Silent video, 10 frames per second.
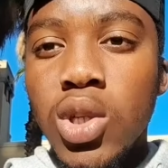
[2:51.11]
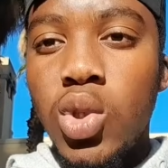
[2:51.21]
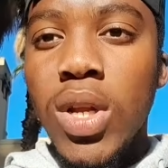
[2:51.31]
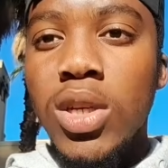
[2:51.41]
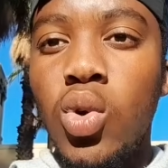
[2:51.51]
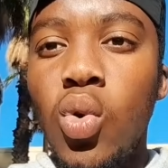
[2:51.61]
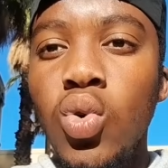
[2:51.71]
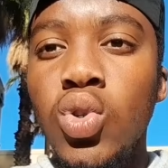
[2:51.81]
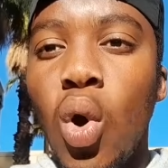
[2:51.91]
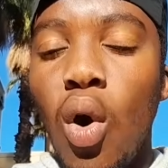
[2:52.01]
to the
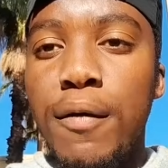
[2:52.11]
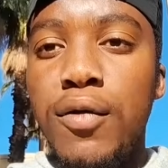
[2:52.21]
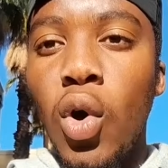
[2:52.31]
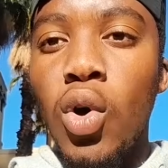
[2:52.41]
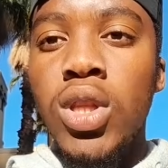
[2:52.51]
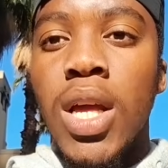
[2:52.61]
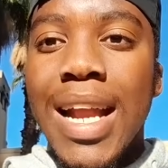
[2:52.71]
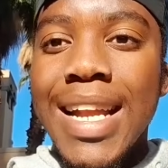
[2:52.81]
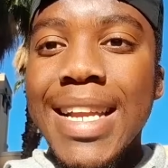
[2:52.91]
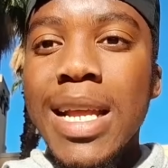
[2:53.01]
schools of thought
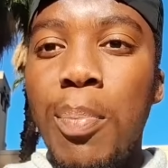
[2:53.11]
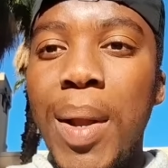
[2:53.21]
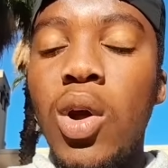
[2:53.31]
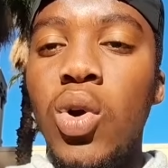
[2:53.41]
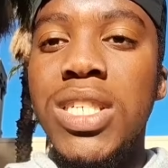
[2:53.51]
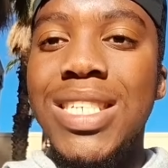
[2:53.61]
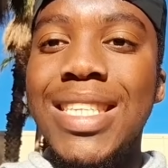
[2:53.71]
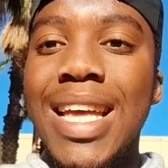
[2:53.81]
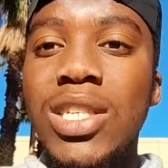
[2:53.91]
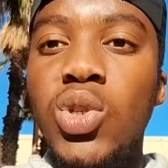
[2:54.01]
learning black
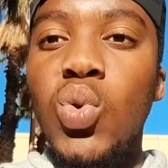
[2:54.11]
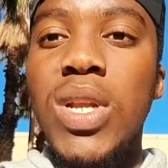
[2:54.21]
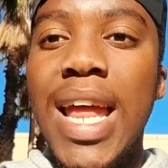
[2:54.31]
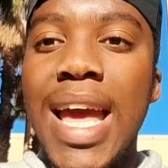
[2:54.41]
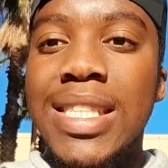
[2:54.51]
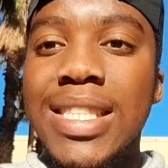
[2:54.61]
consciousness you learn